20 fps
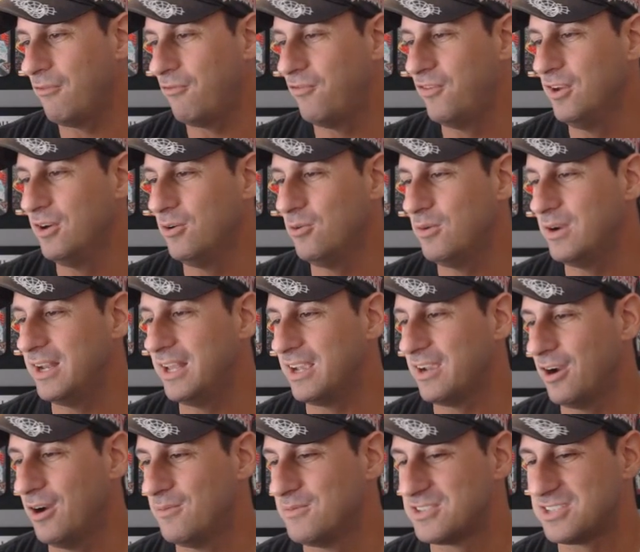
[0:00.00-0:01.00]
I feel when
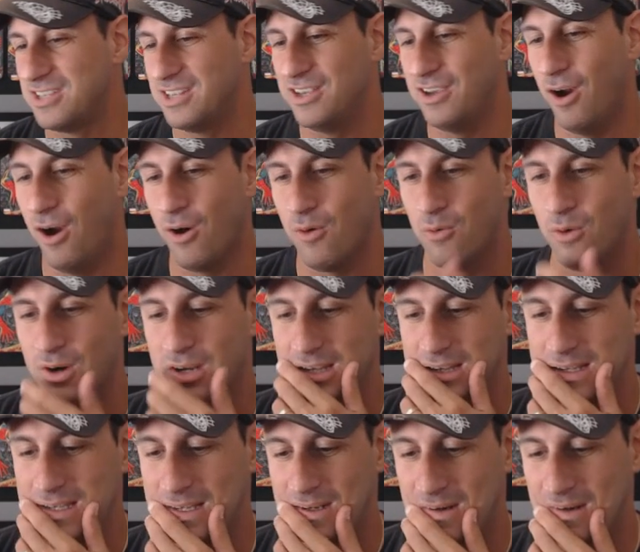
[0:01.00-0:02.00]
it comes to the artwork
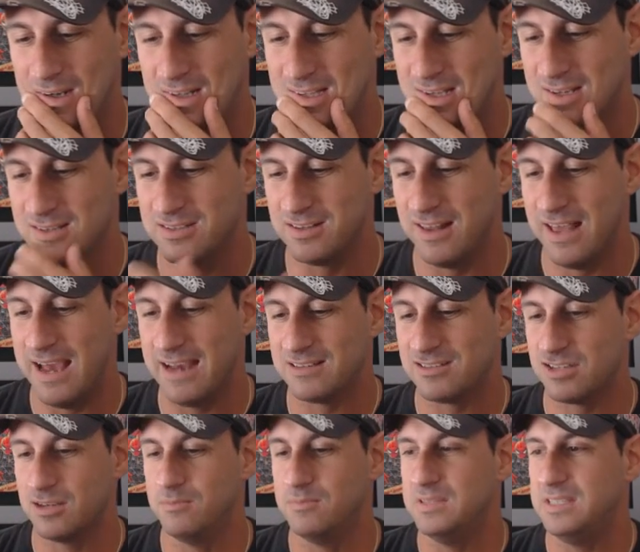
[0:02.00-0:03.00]
in here, it does lack
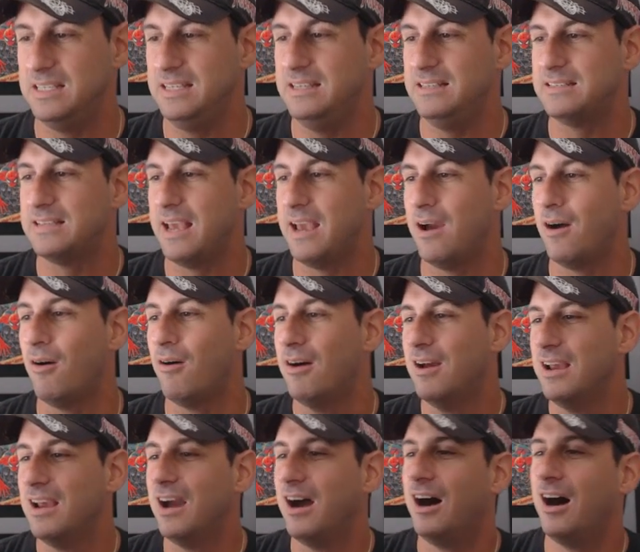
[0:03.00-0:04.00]
some detail.
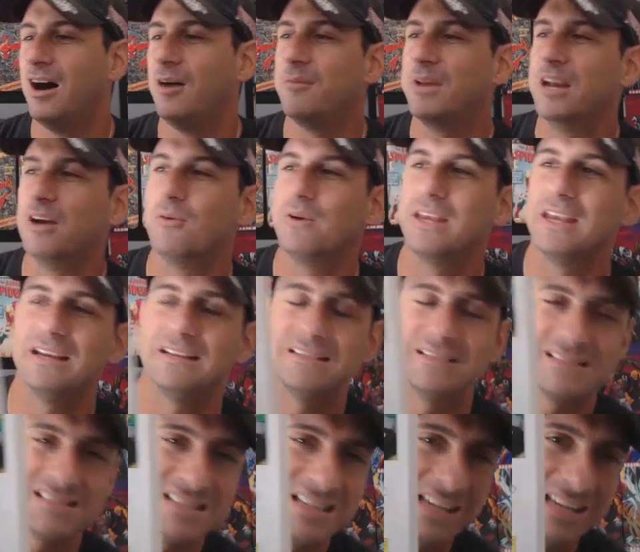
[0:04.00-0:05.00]
Here we get
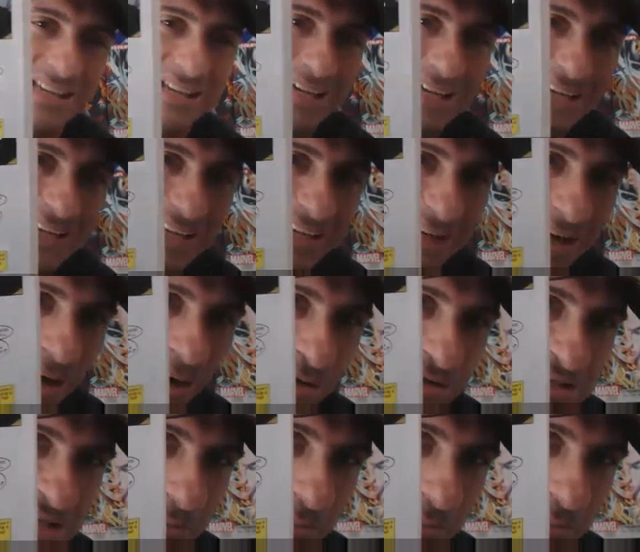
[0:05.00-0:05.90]
to see, you know,